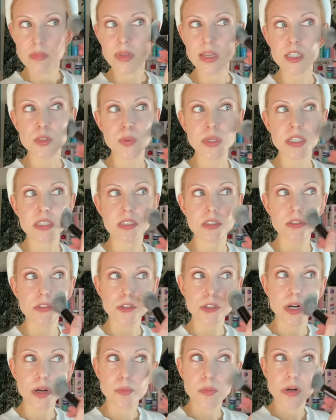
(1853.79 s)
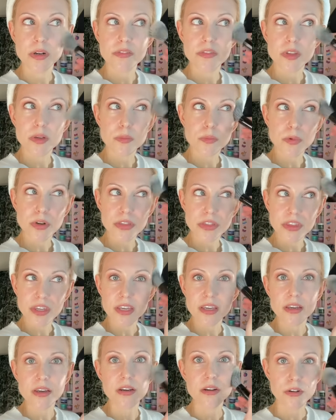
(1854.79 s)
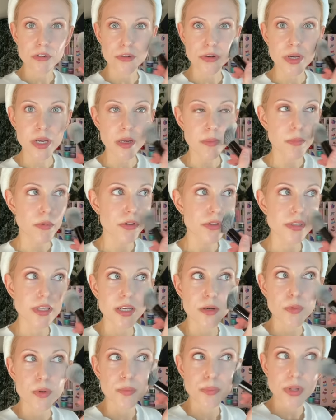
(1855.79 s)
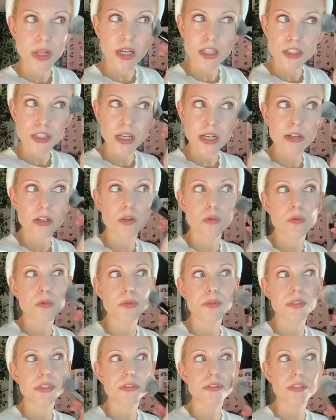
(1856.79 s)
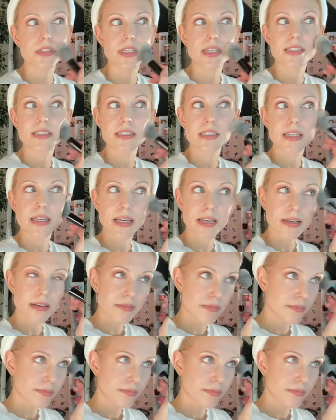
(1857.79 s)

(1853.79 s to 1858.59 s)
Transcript: I guess we could still try one of them with the cream or liquid blush. I don't know what we'll use yet today.